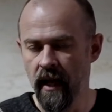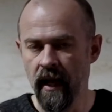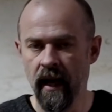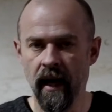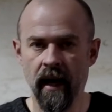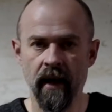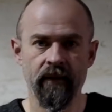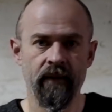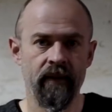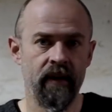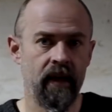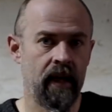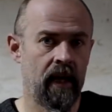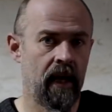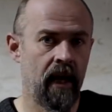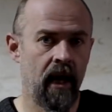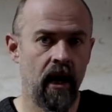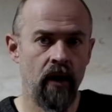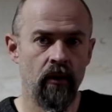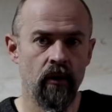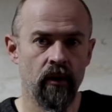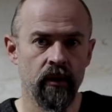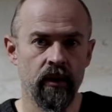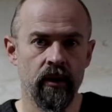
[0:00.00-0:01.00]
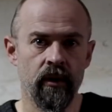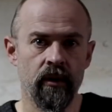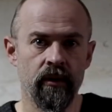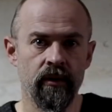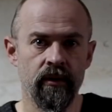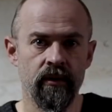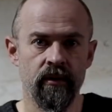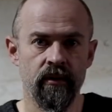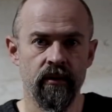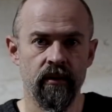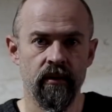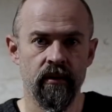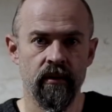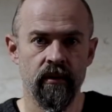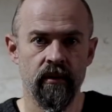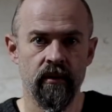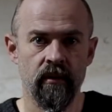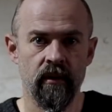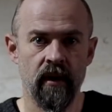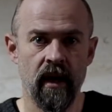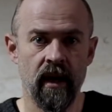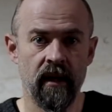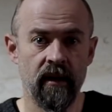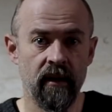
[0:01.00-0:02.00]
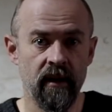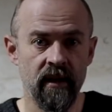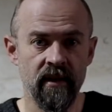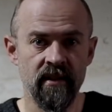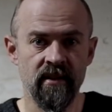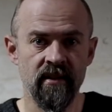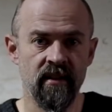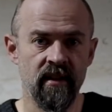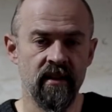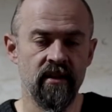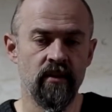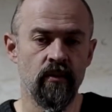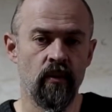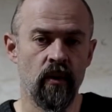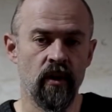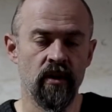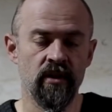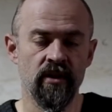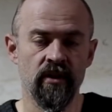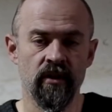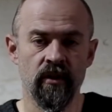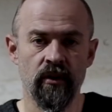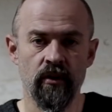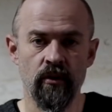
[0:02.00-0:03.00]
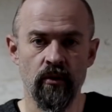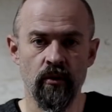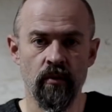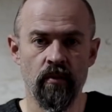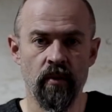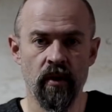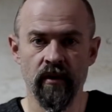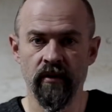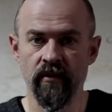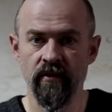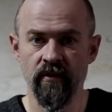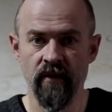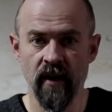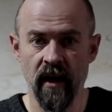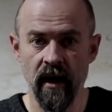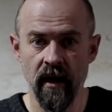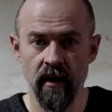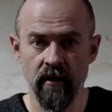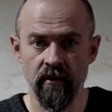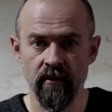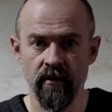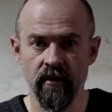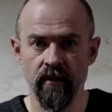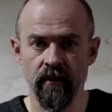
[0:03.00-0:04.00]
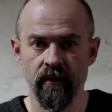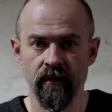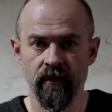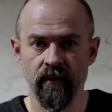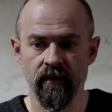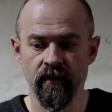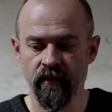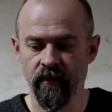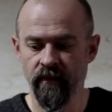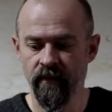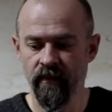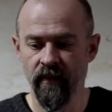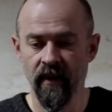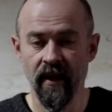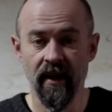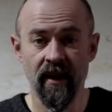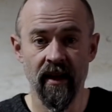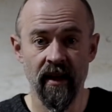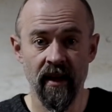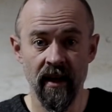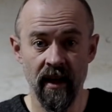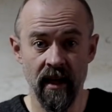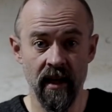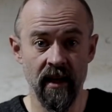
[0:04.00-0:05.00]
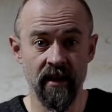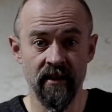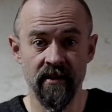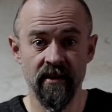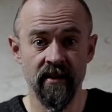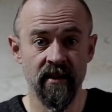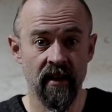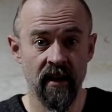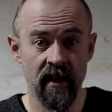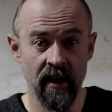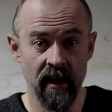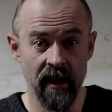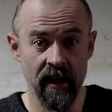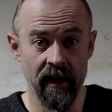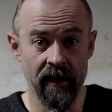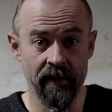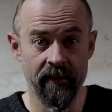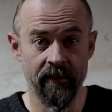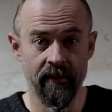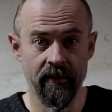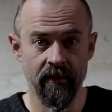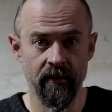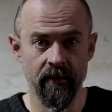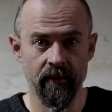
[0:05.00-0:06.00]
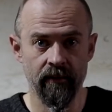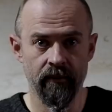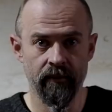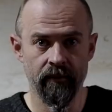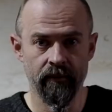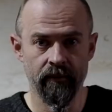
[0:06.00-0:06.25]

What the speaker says: And the Aeronaut, at least this version 2.5, is it.